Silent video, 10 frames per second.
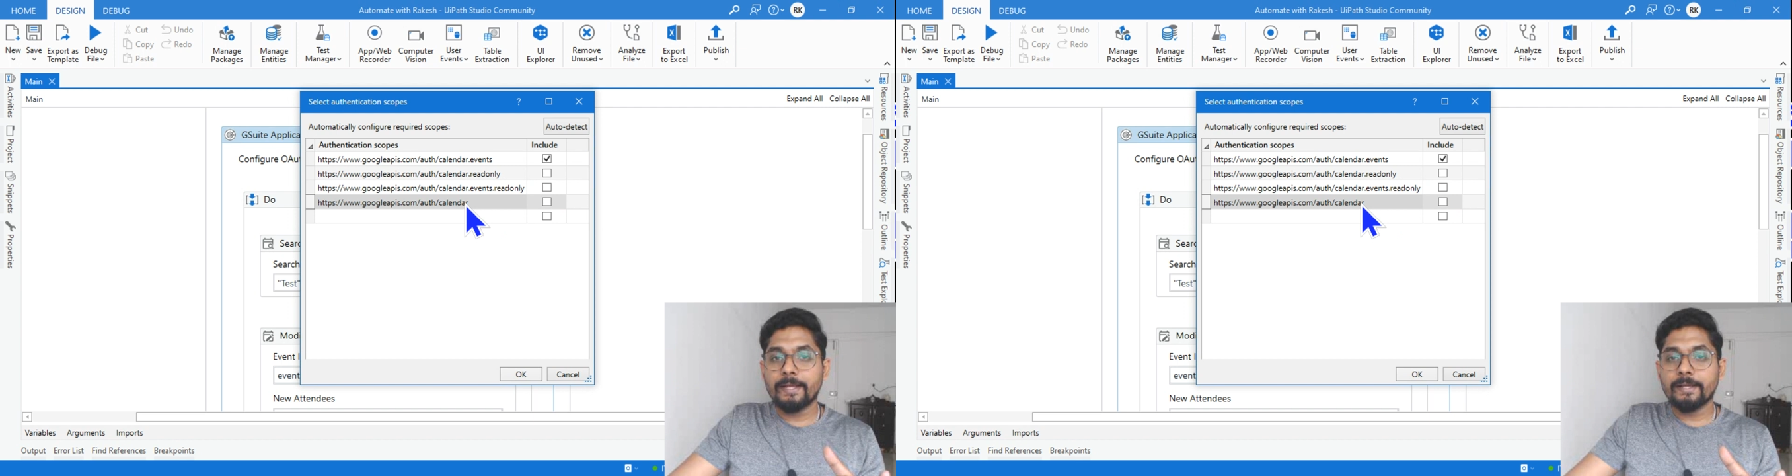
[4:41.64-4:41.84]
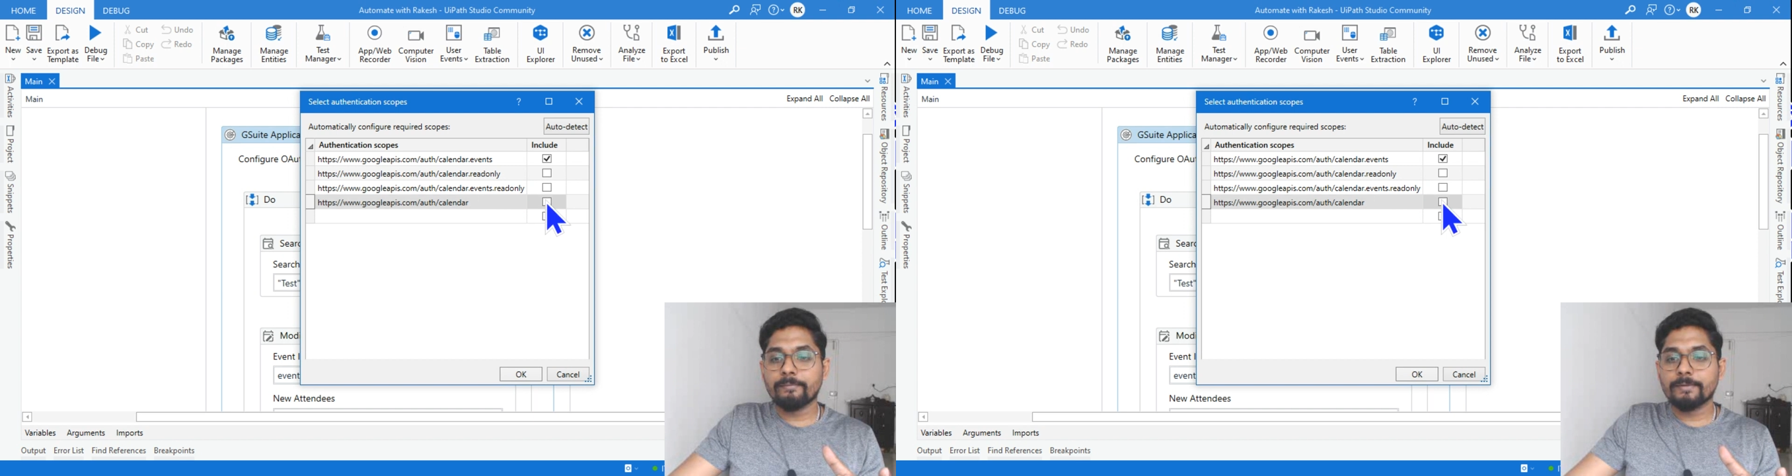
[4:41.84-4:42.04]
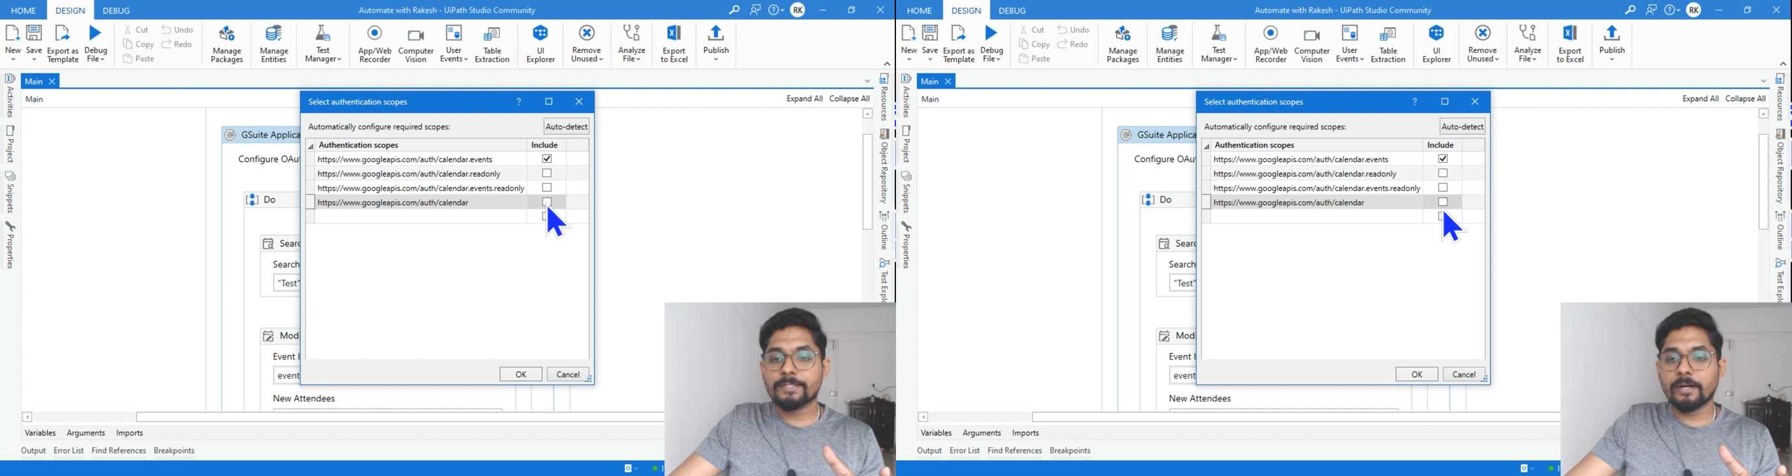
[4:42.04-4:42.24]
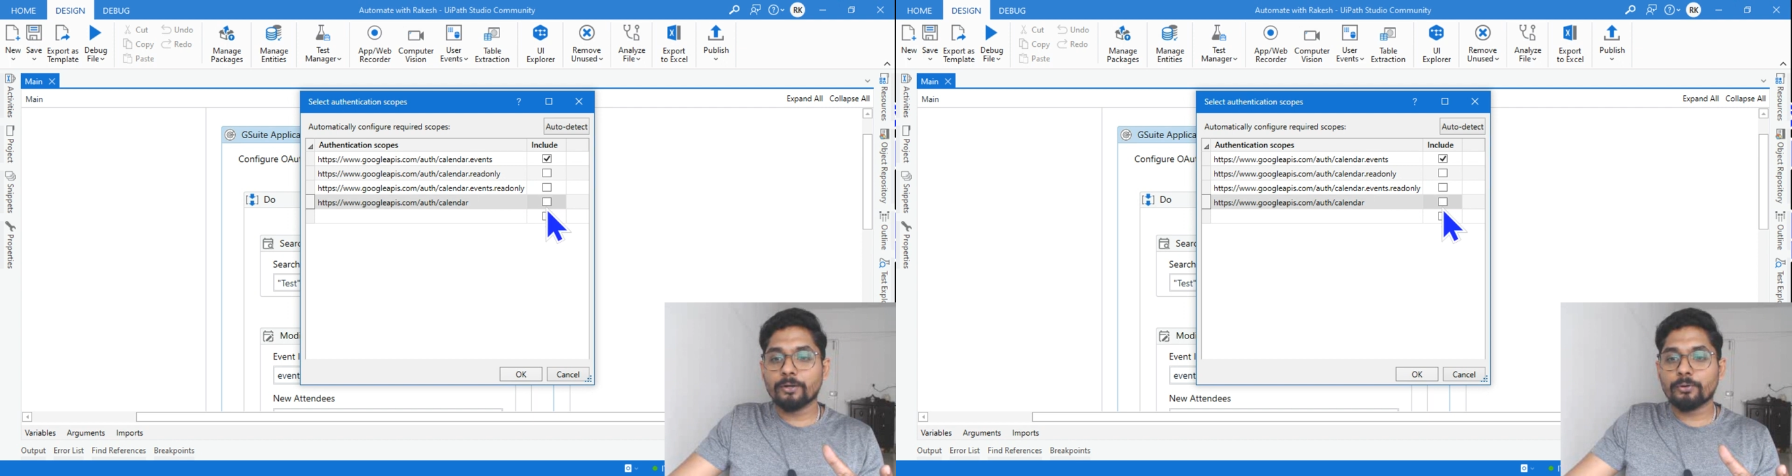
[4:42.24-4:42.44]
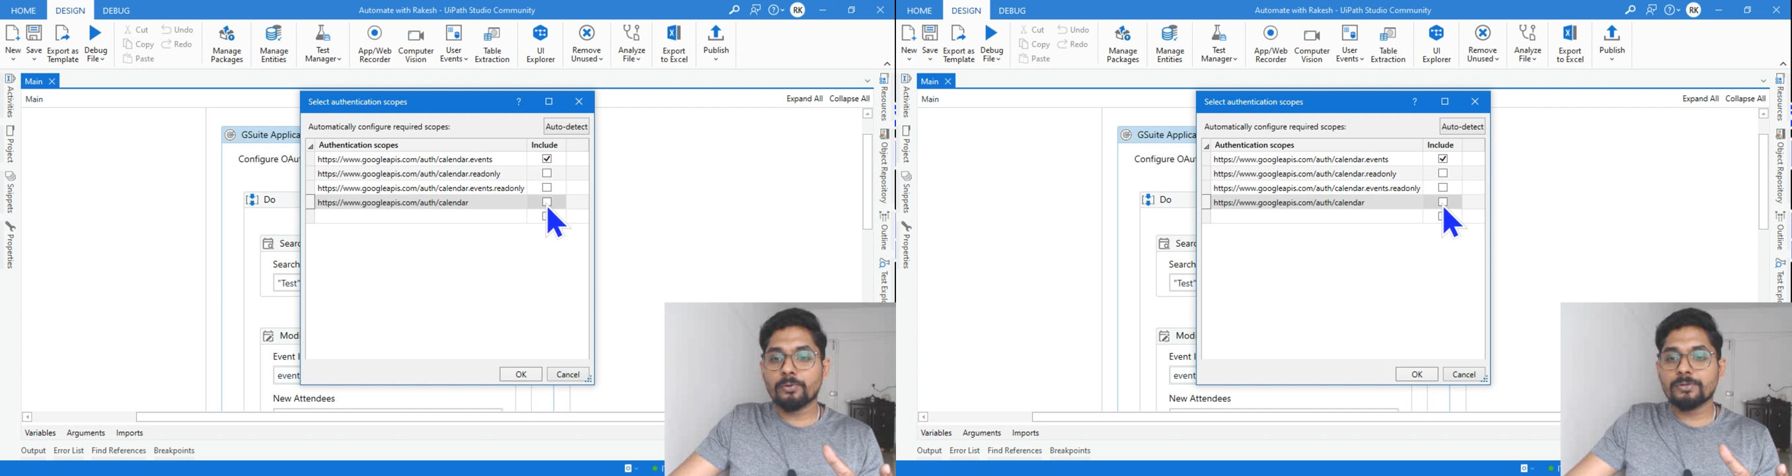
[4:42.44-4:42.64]
link which
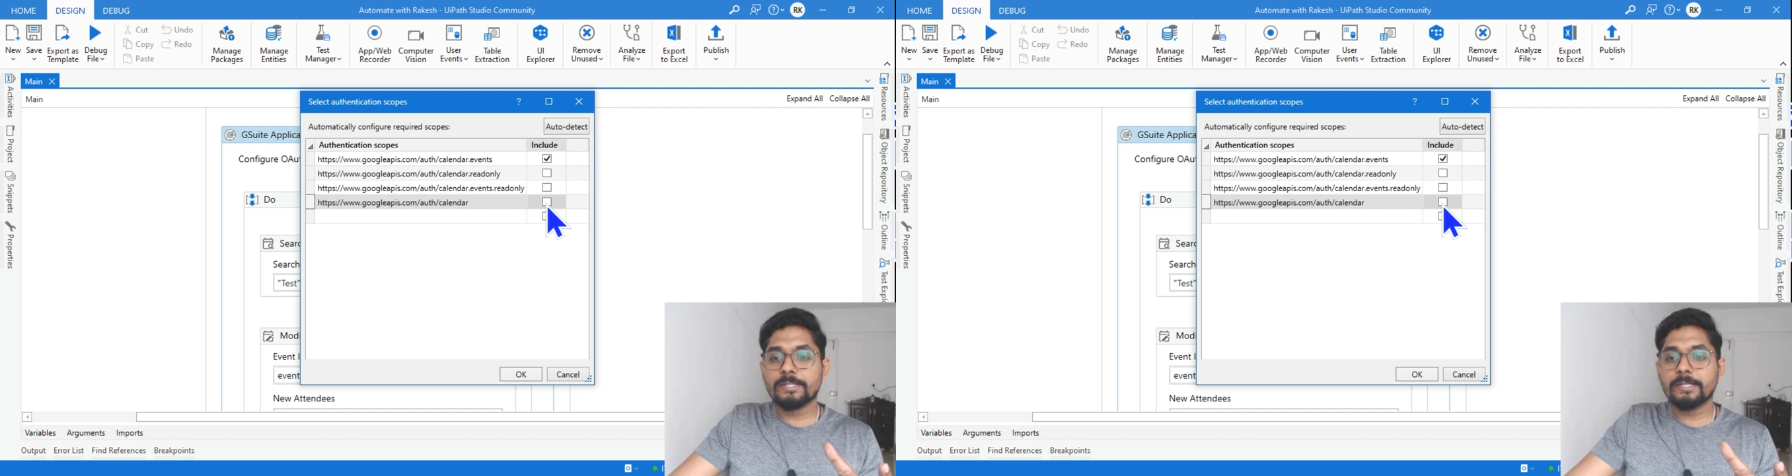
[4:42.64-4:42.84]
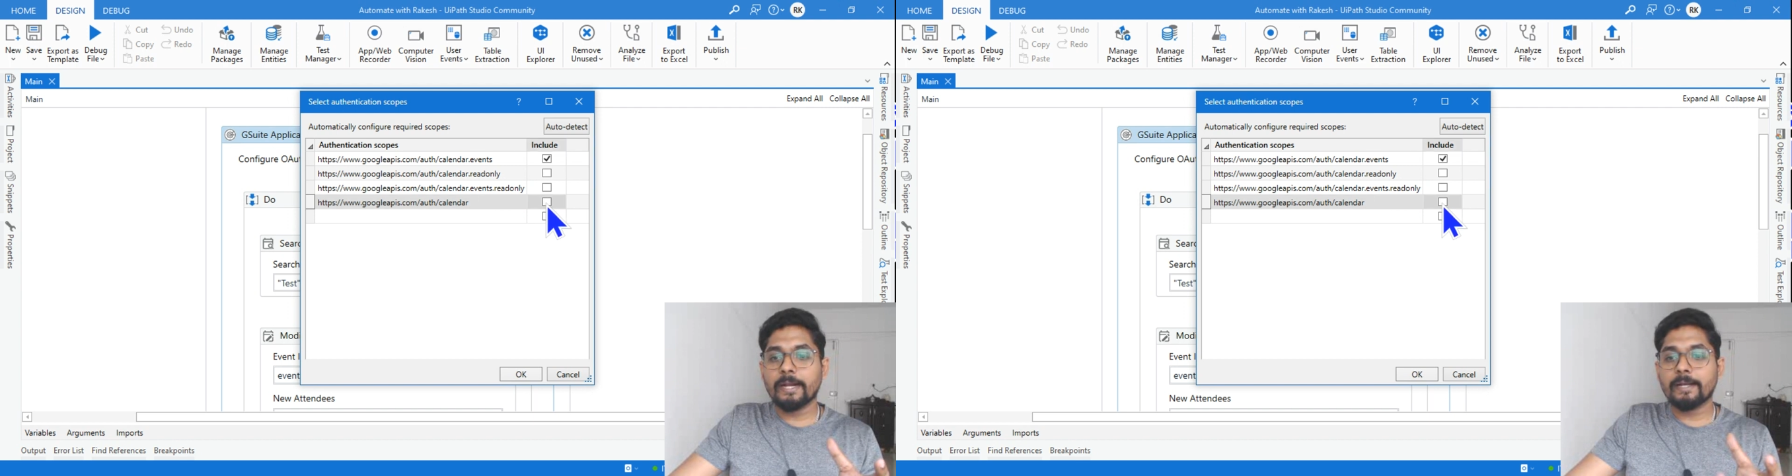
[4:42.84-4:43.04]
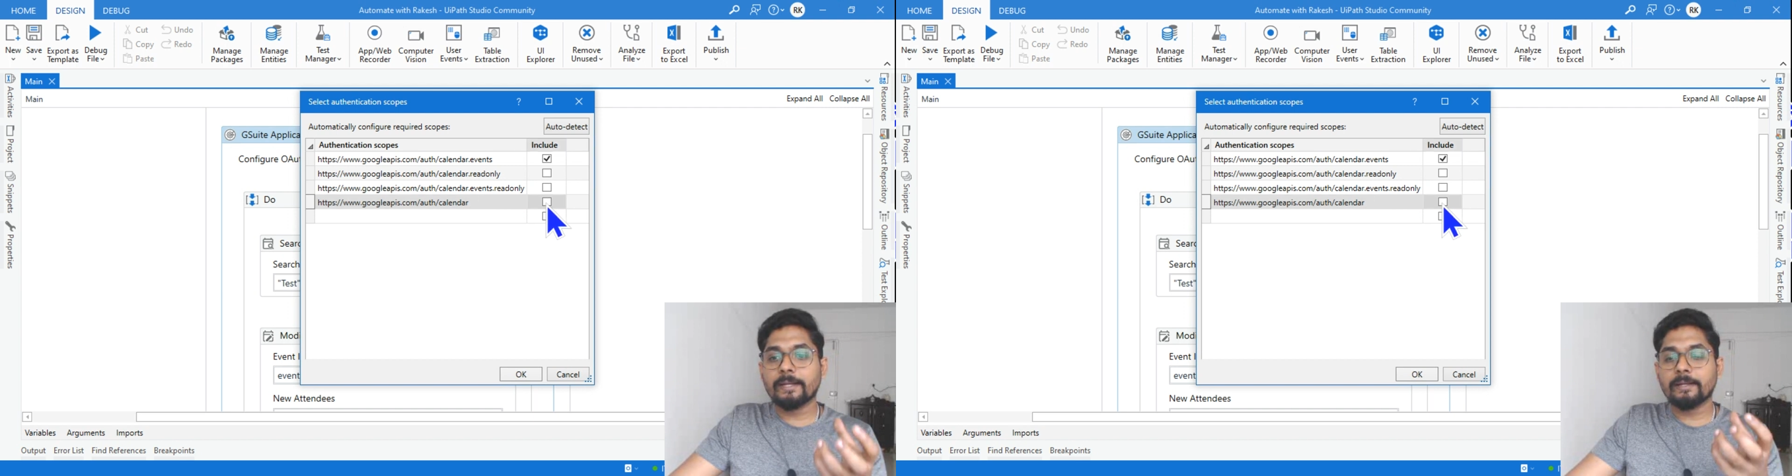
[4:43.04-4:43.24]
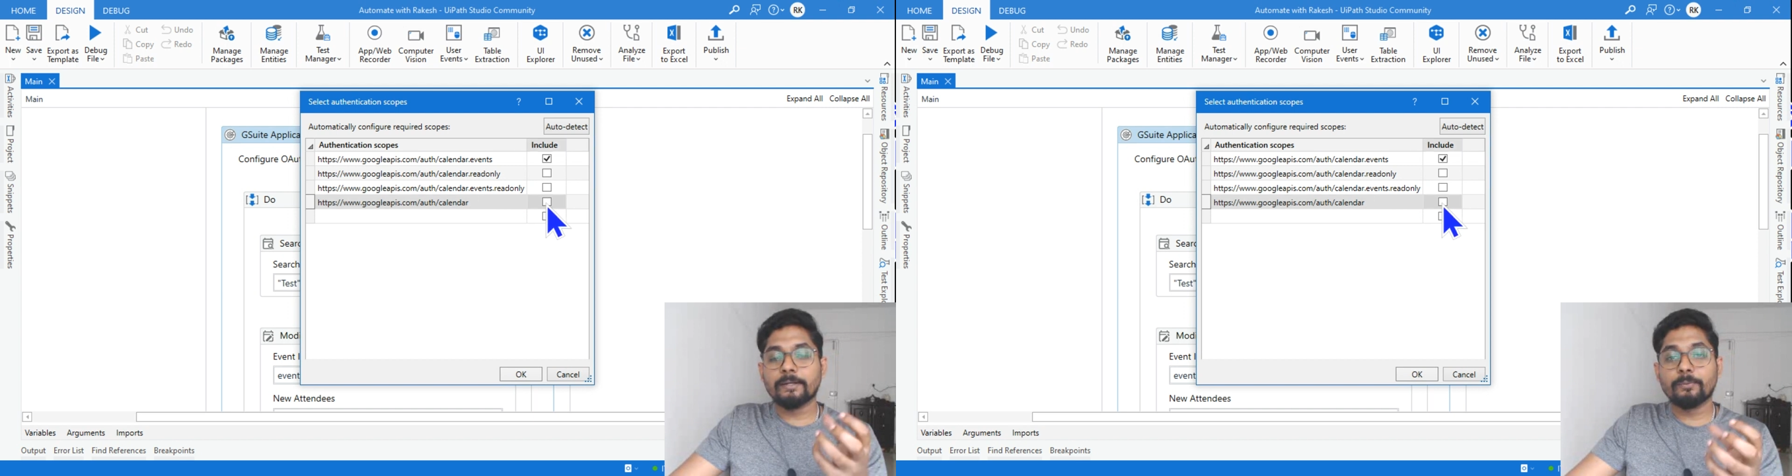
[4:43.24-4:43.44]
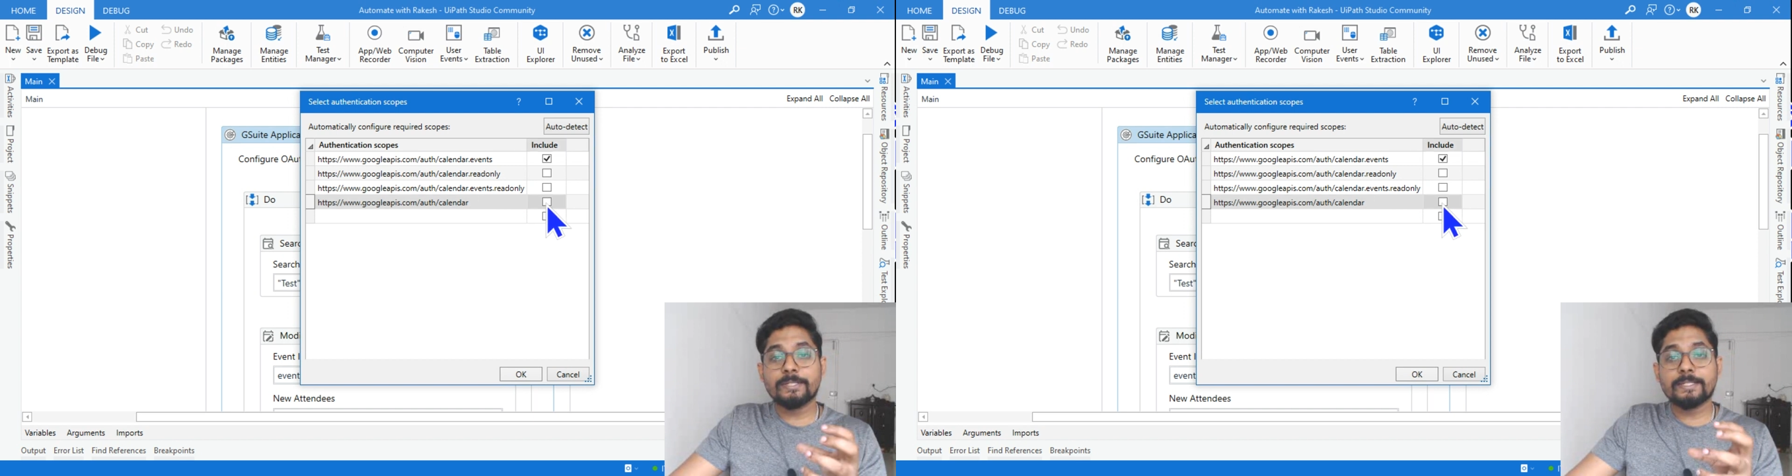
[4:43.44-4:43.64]
controls
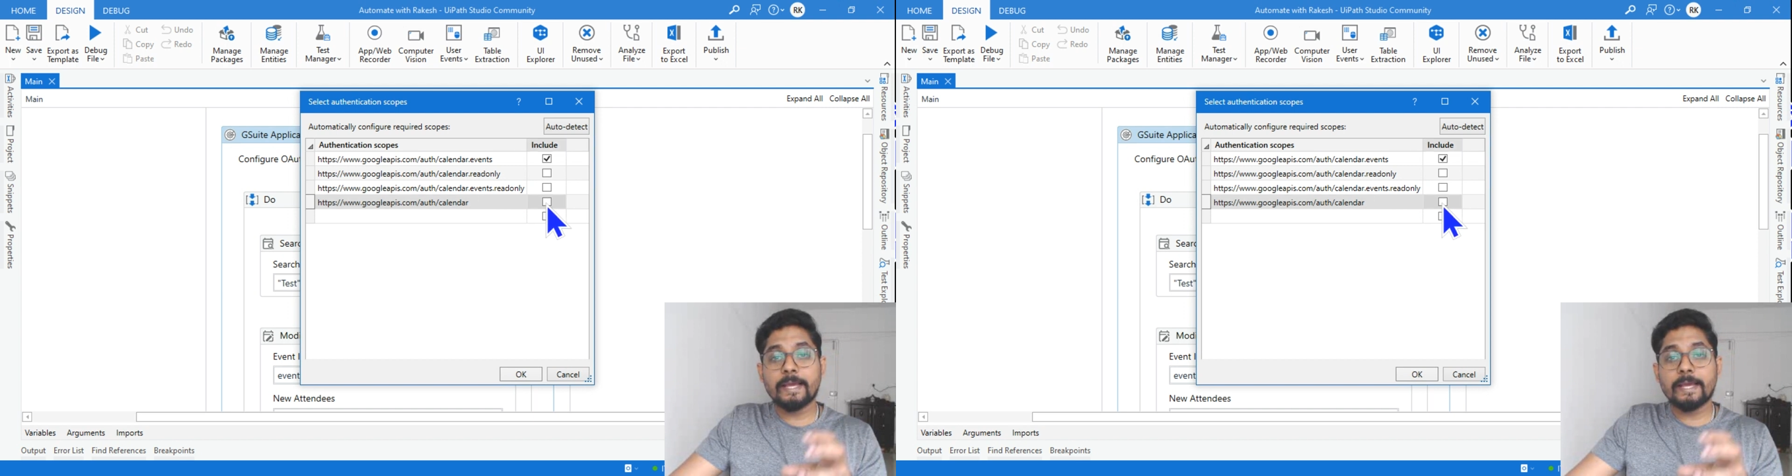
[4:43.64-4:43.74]
which